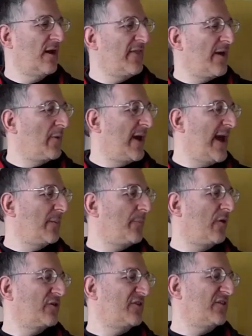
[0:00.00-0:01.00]
There were egg
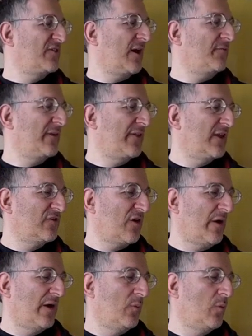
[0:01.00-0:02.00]
boxes covering the
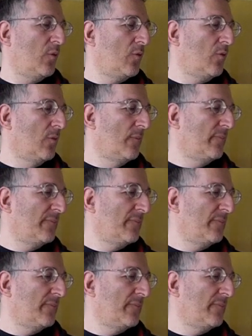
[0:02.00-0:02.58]
entire wall.